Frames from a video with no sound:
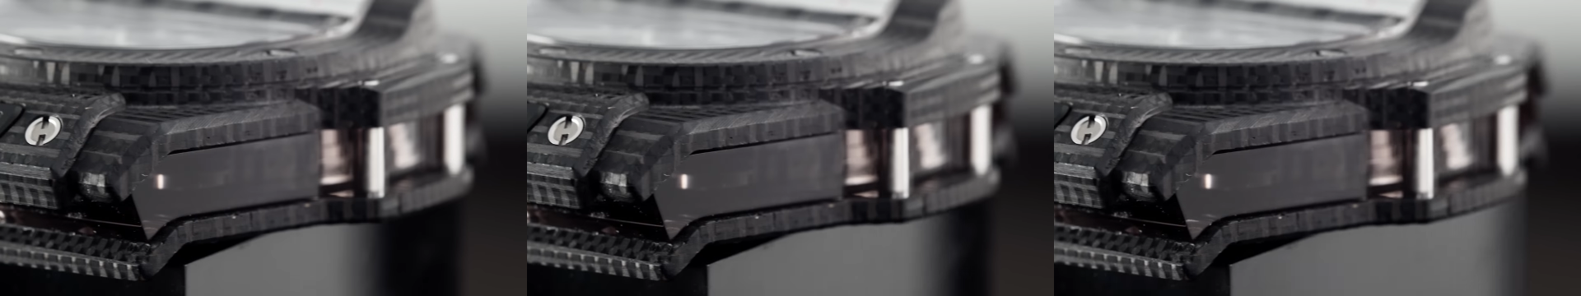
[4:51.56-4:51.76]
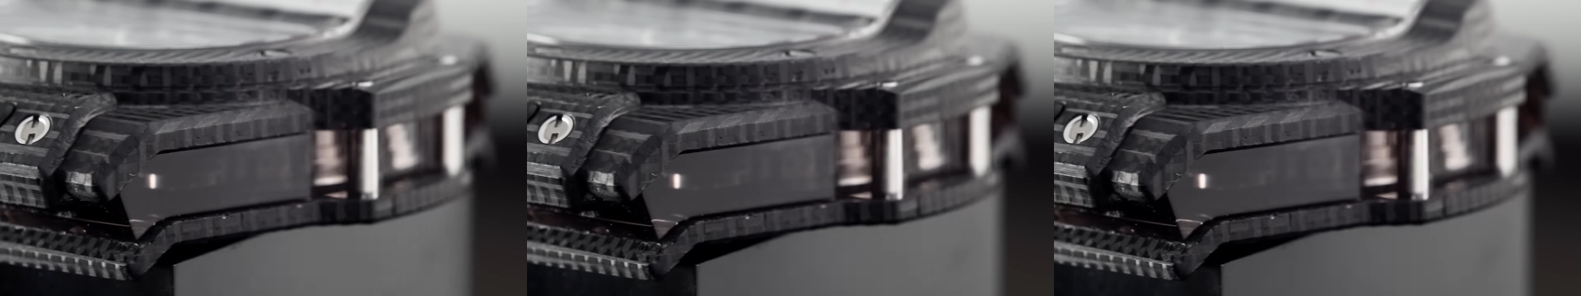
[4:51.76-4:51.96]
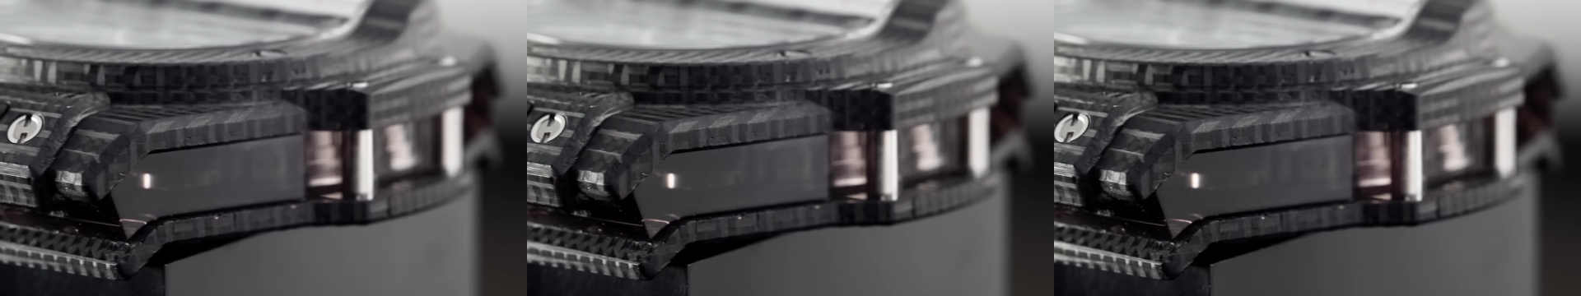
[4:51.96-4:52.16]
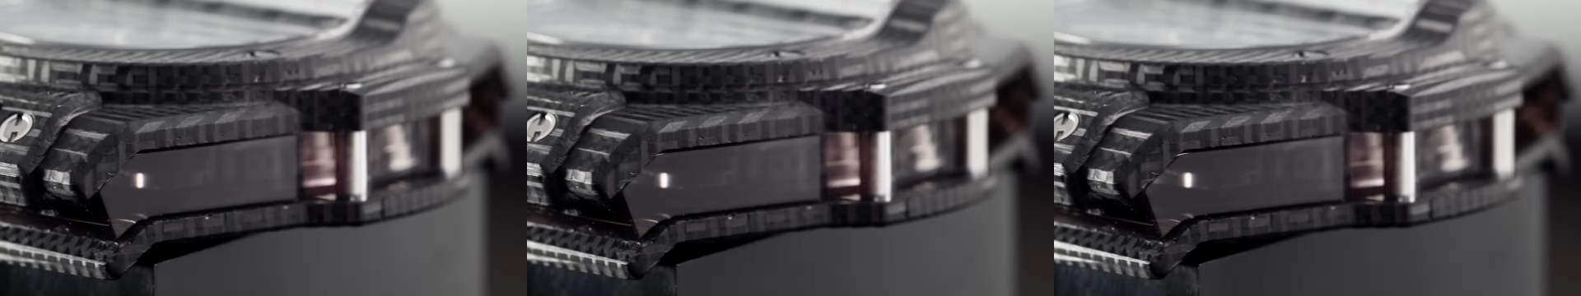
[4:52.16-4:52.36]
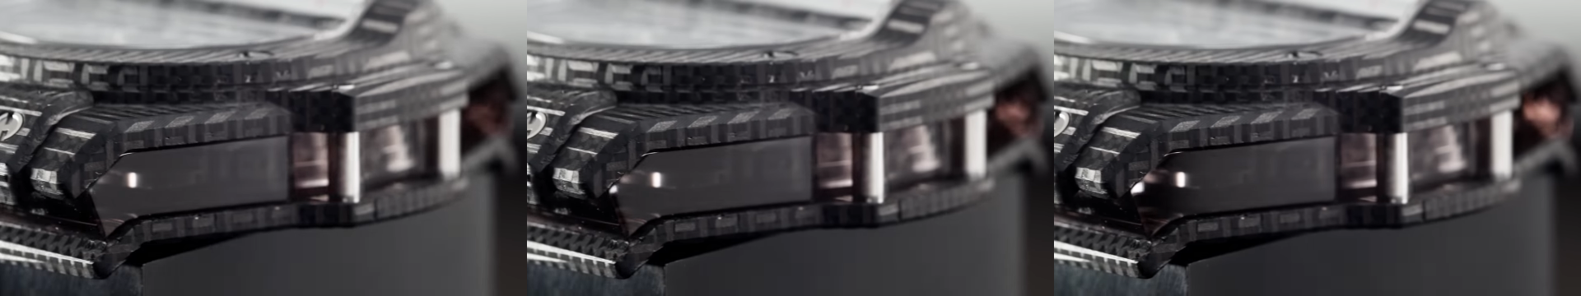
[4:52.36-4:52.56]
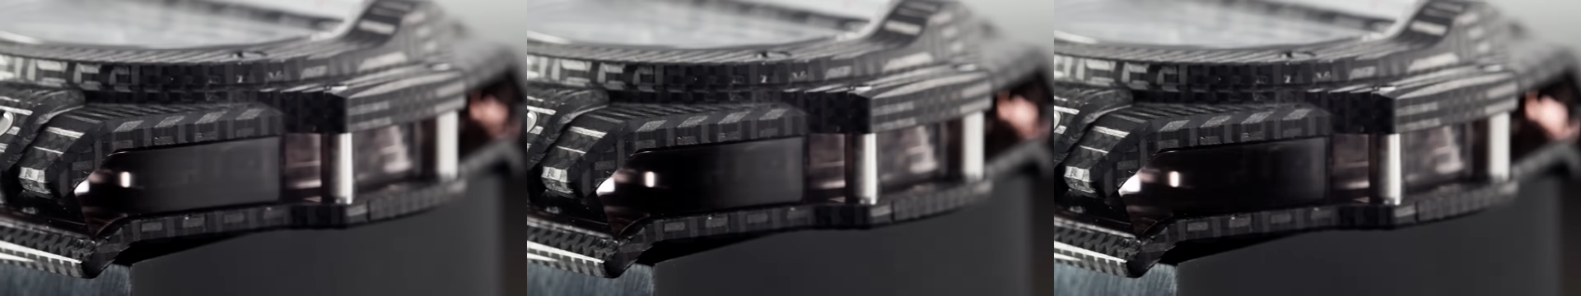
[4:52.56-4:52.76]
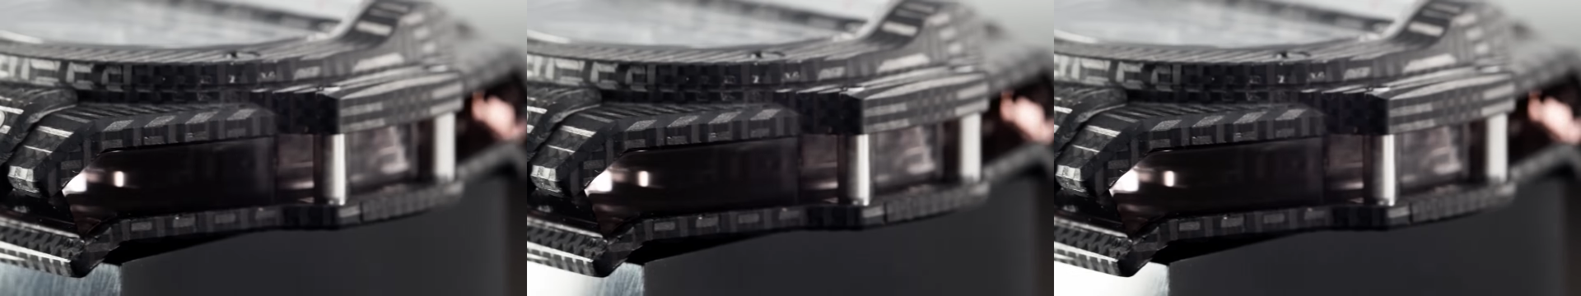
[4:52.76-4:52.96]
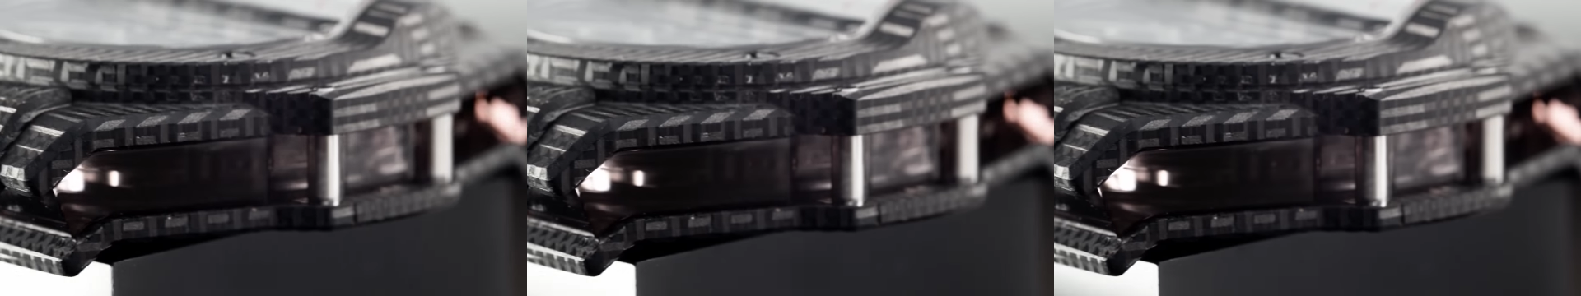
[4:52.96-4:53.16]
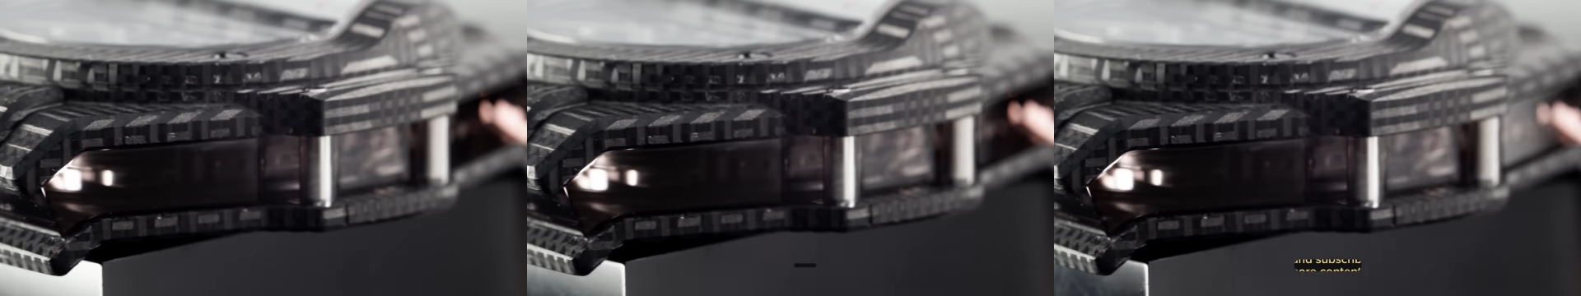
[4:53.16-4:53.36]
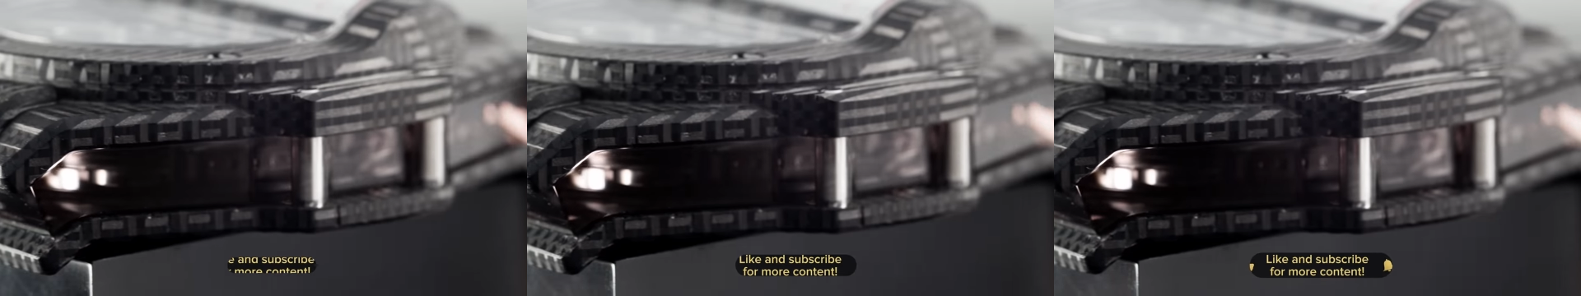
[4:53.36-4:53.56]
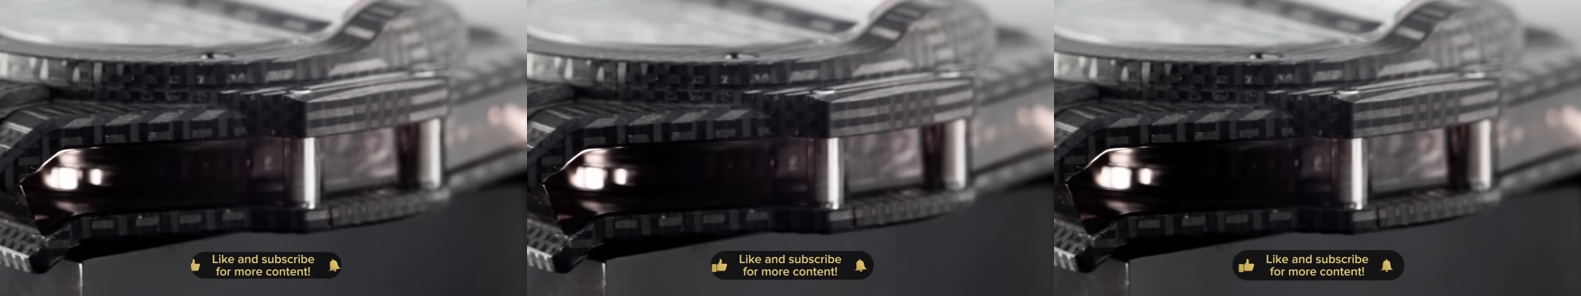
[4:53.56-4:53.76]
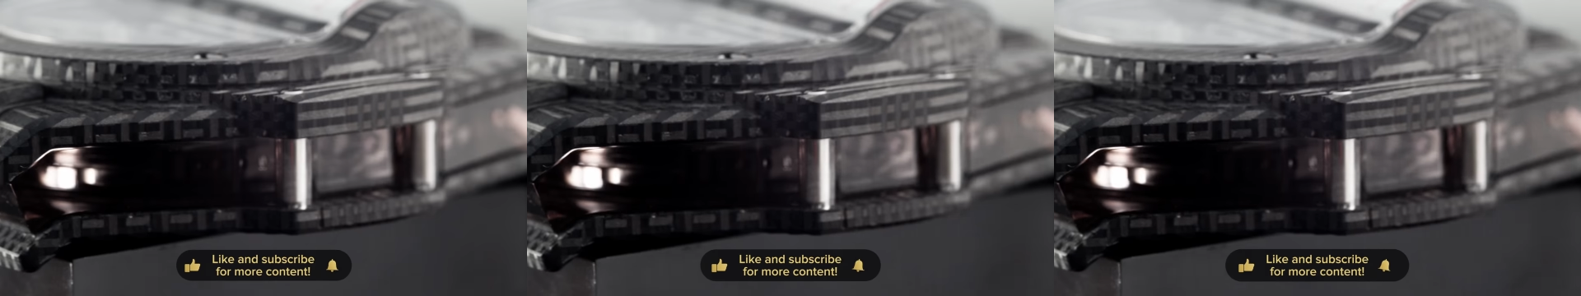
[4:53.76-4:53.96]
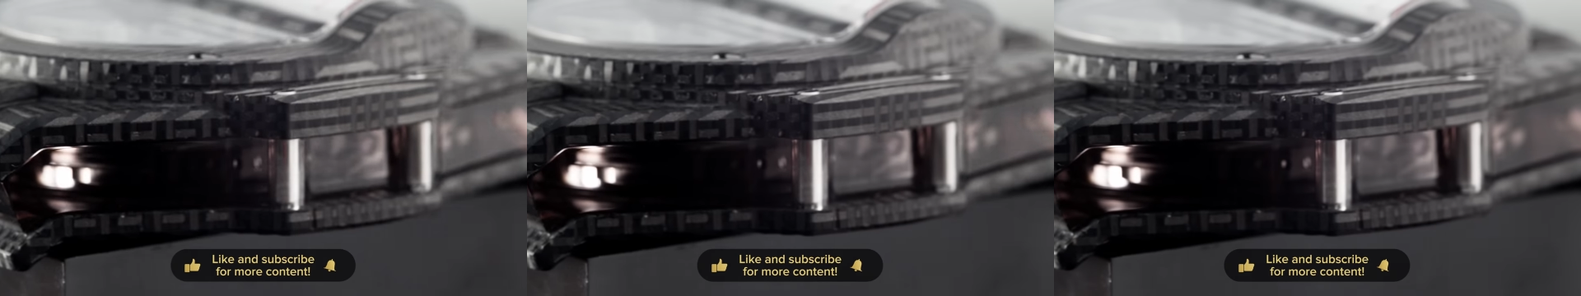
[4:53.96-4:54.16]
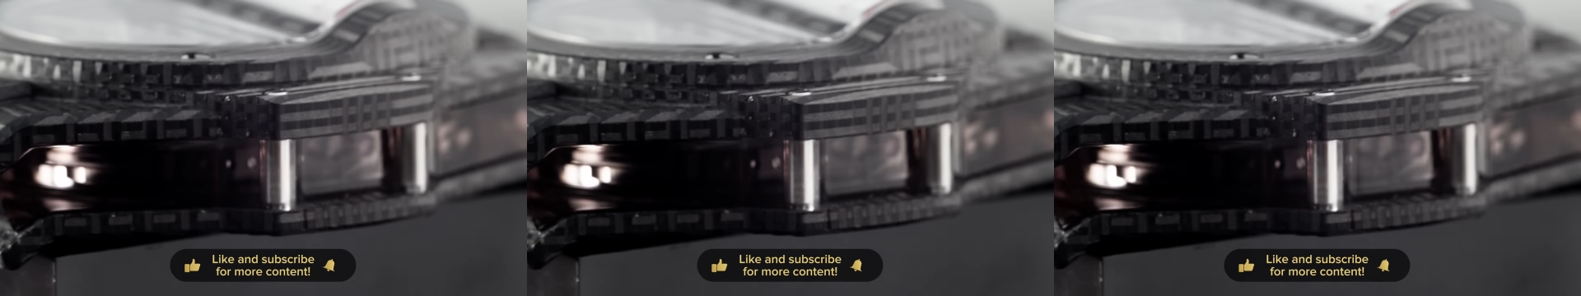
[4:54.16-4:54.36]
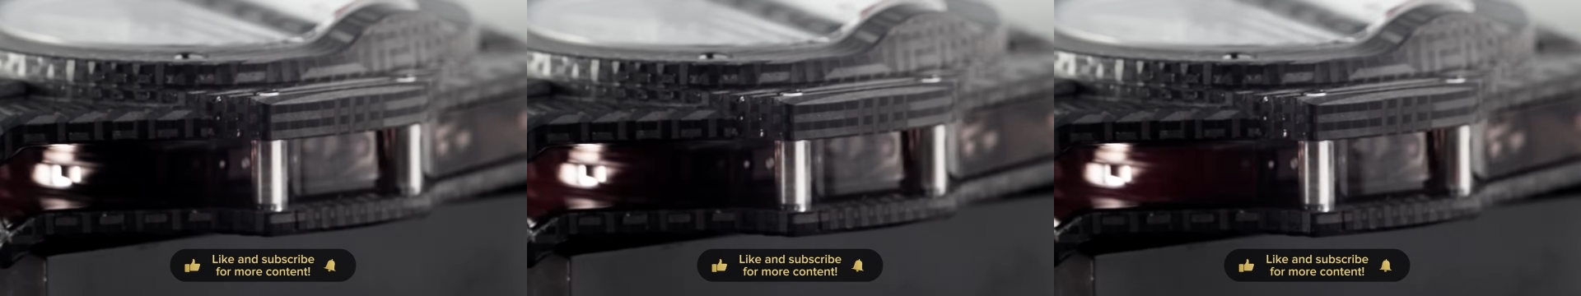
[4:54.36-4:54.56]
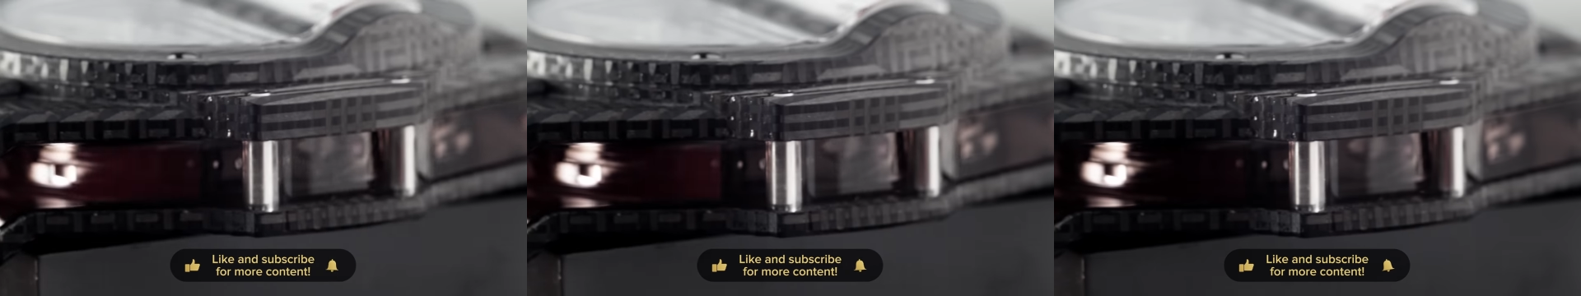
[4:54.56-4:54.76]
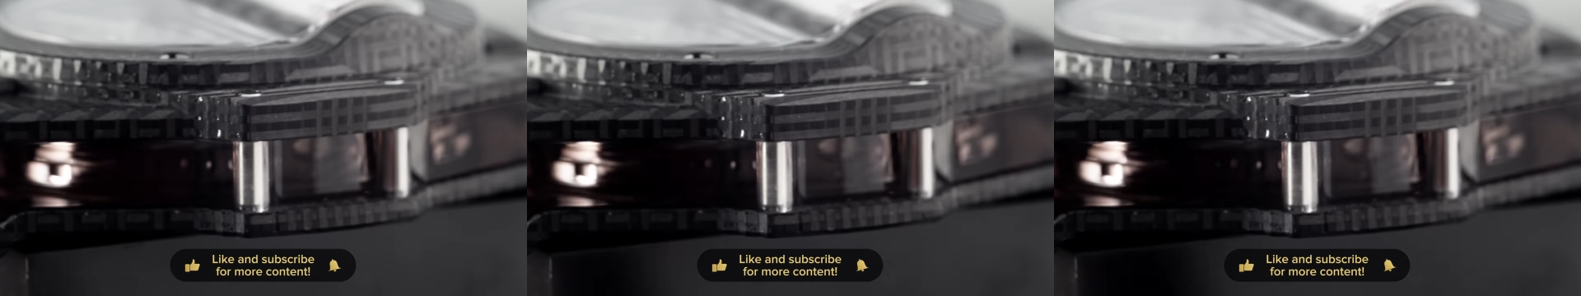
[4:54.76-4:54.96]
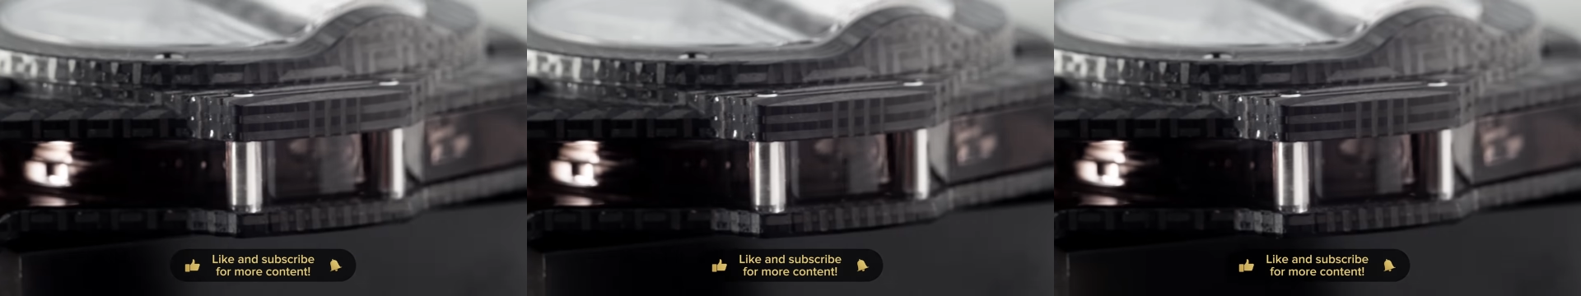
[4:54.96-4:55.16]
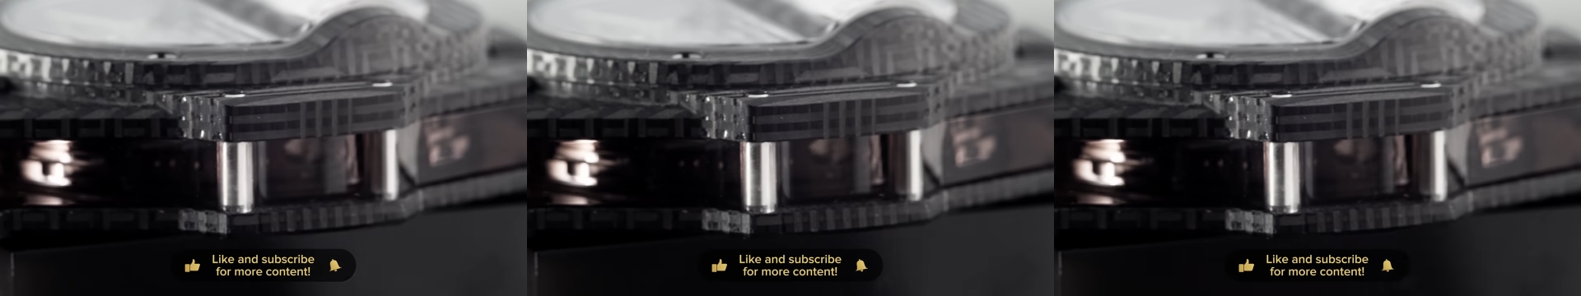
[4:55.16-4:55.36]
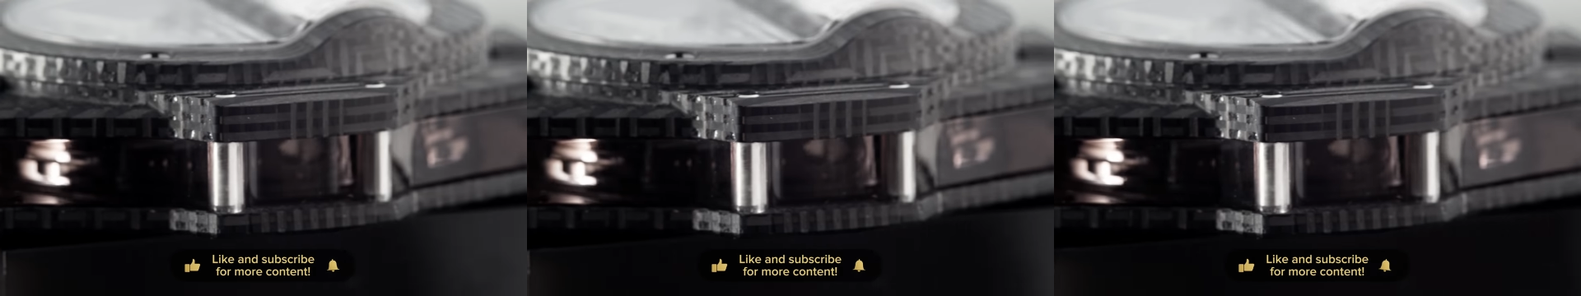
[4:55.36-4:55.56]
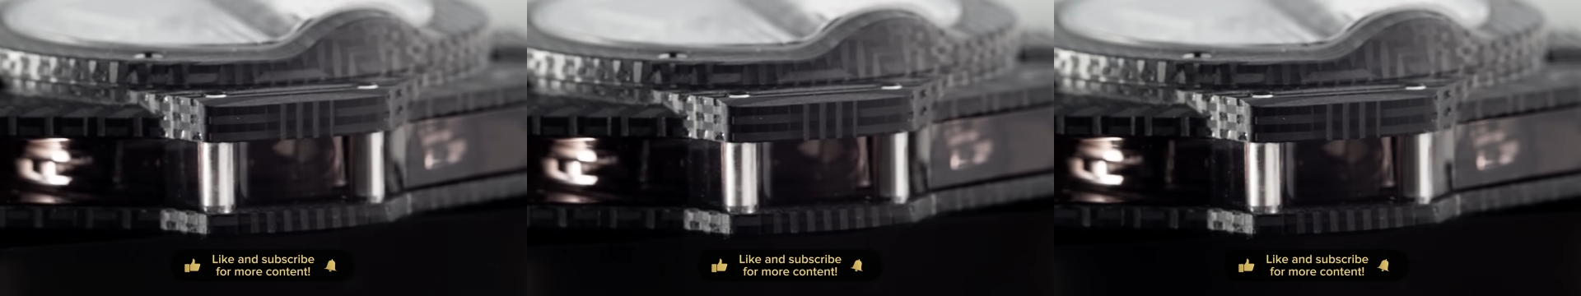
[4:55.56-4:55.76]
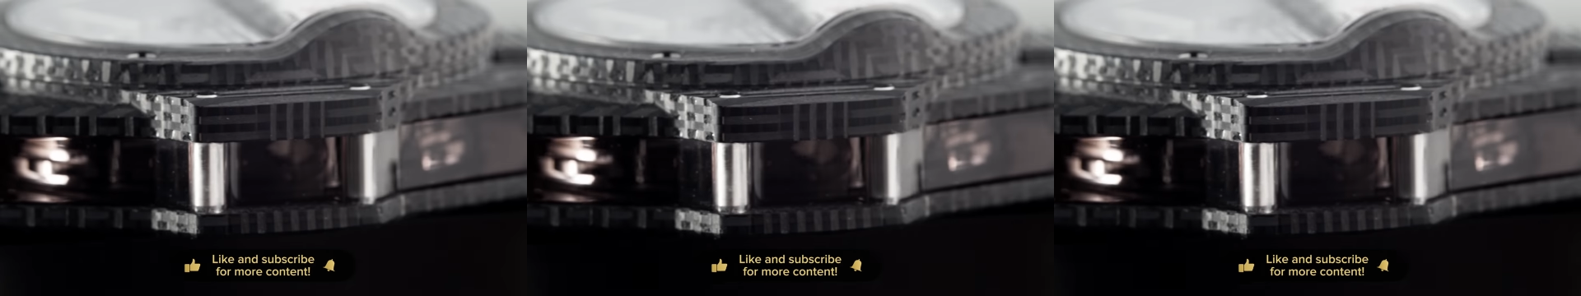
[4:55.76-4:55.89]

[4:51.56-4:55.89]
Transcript: No face is visible, so there are no lips to read.